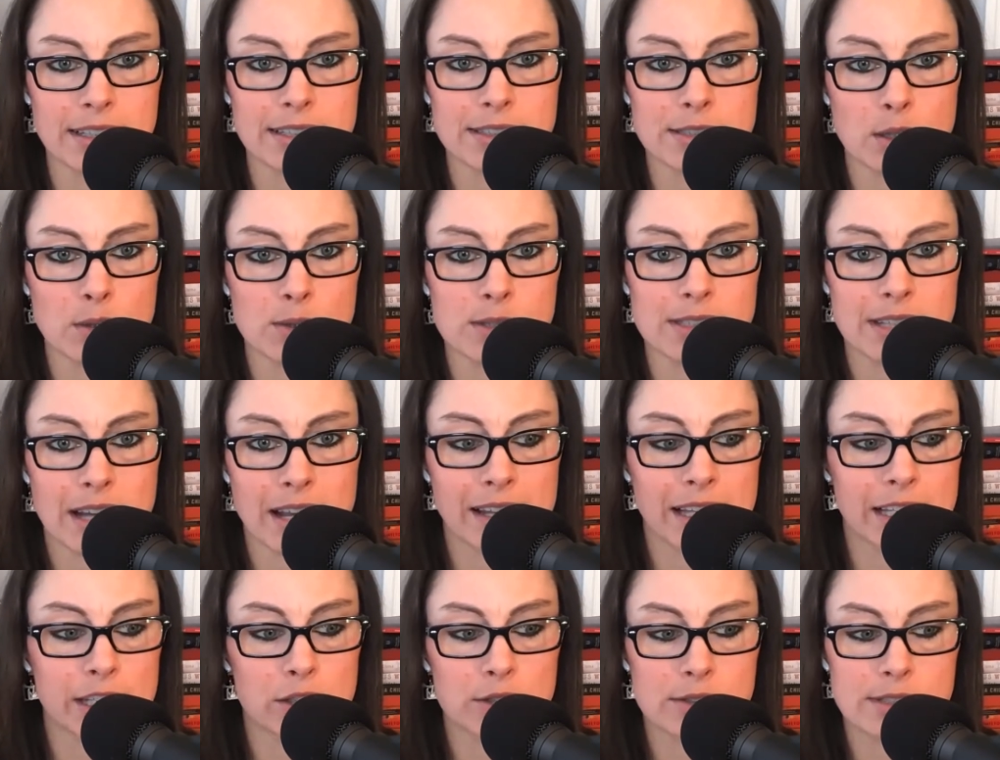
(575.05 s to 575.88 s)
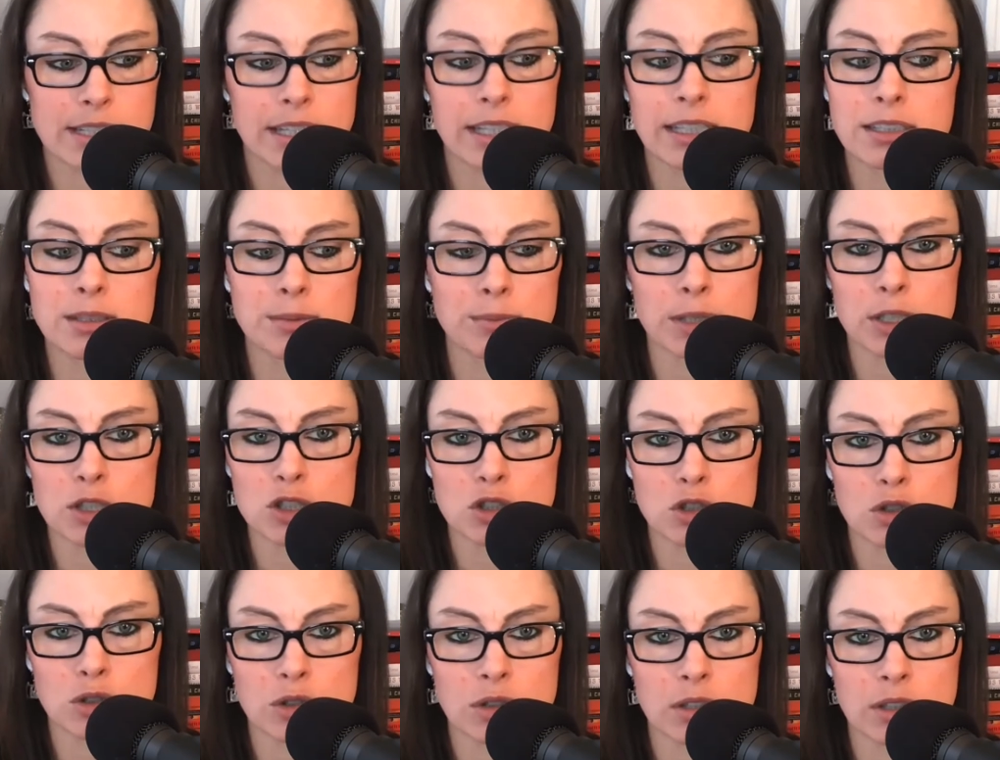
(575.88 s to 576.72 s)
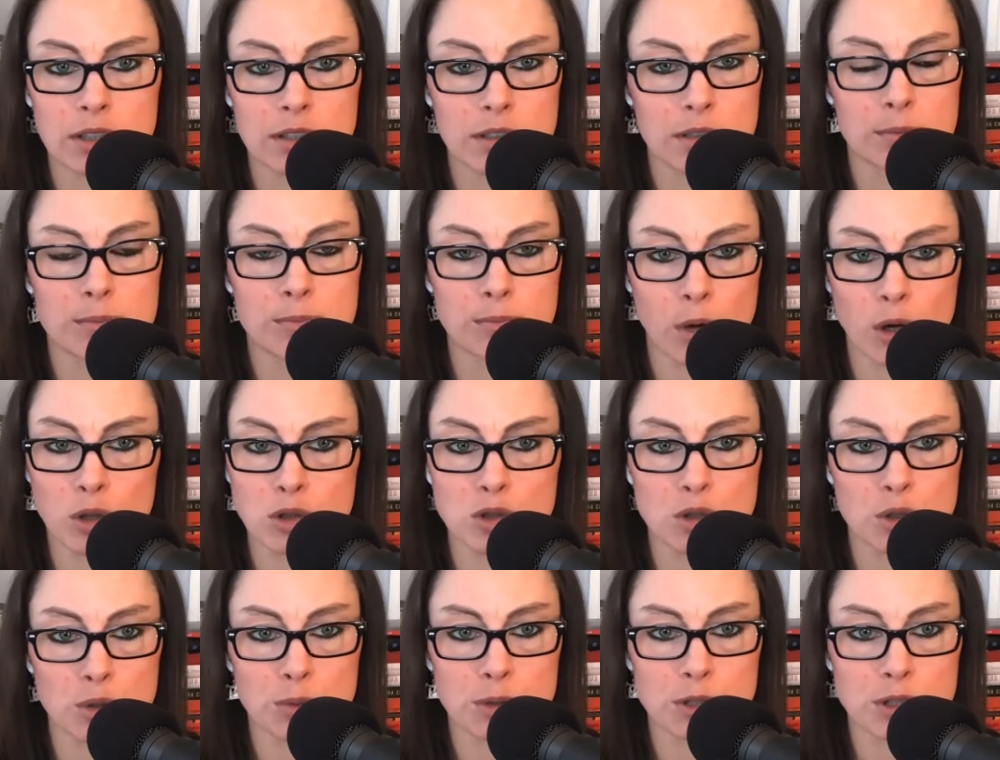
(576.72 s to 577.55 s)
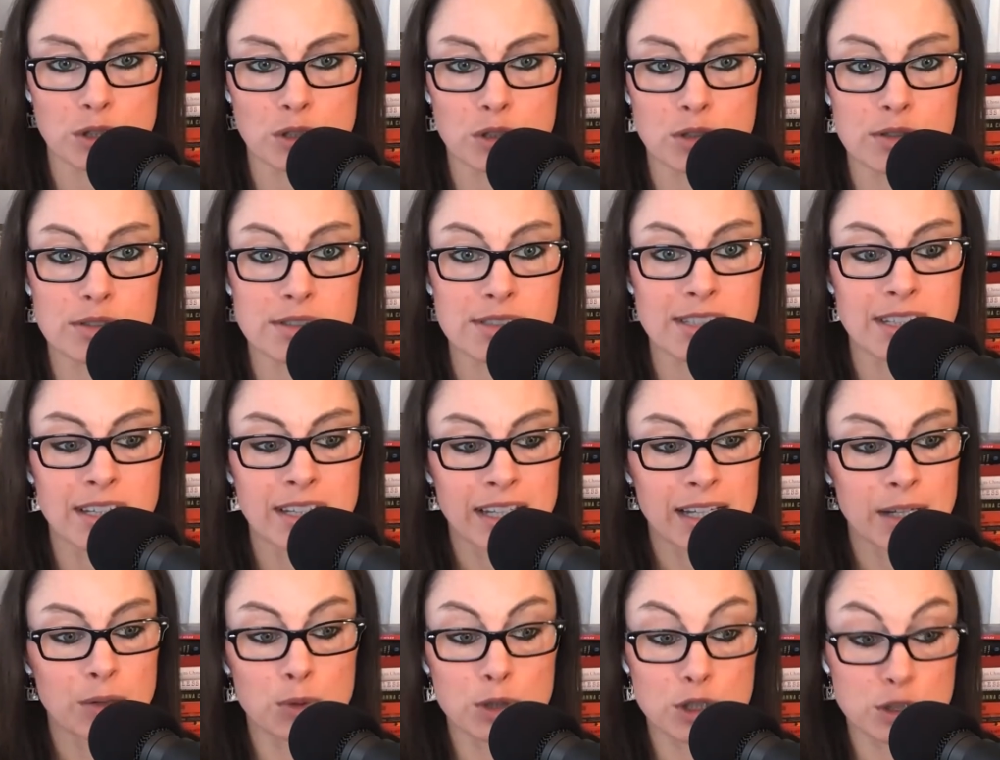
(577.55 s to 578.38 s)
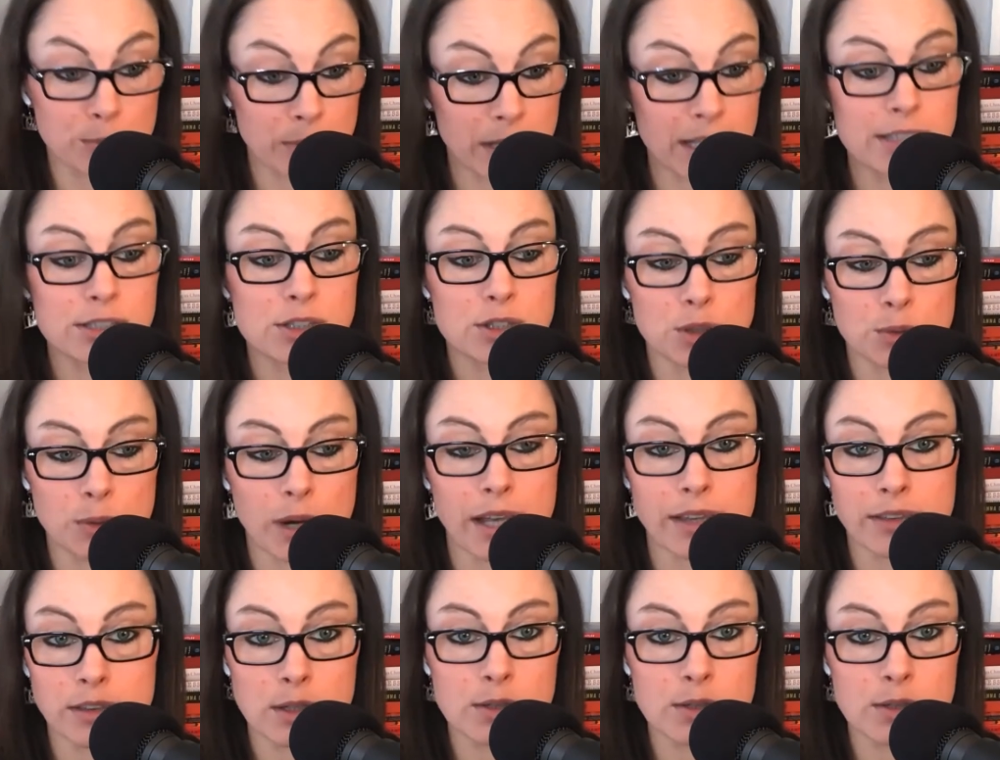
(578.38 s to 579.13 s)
So it's not like you're seeing diminishing marginal returns, which means you're right.